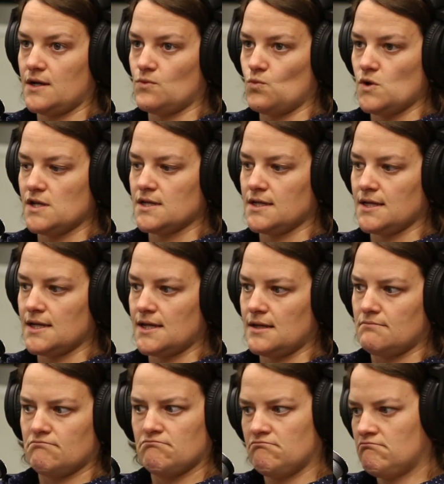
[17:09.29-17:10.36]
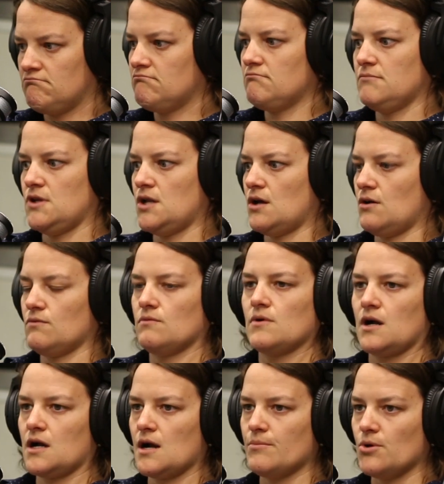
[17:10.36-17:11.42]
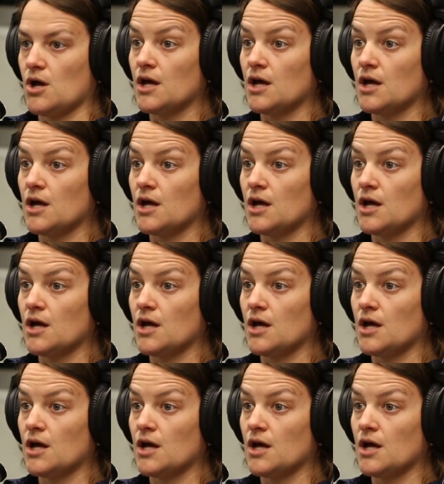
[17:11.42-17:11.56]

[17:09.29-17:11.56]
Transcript: And we can get, a couple